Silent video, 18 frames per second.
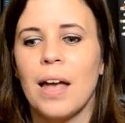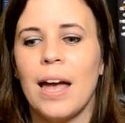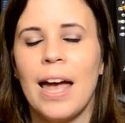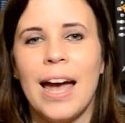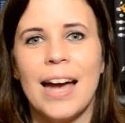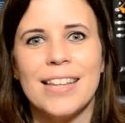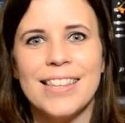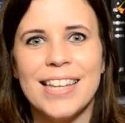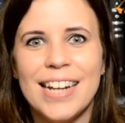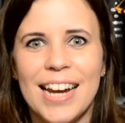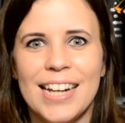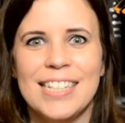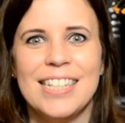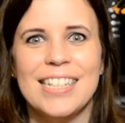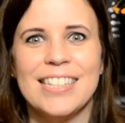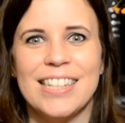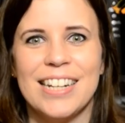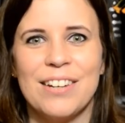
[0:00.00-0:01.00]
I had that
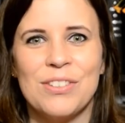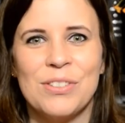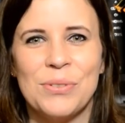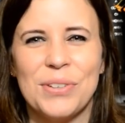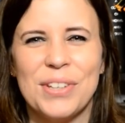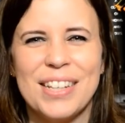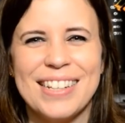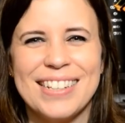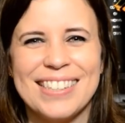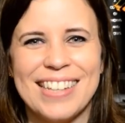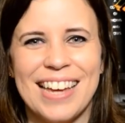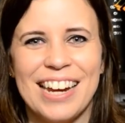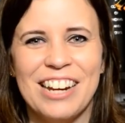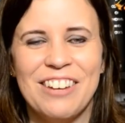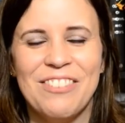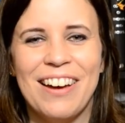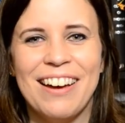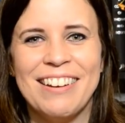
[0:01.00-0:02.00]
idea that I was really
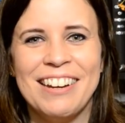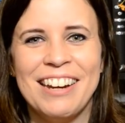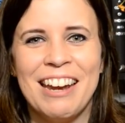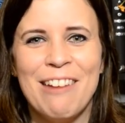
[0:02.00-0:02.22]
excited about in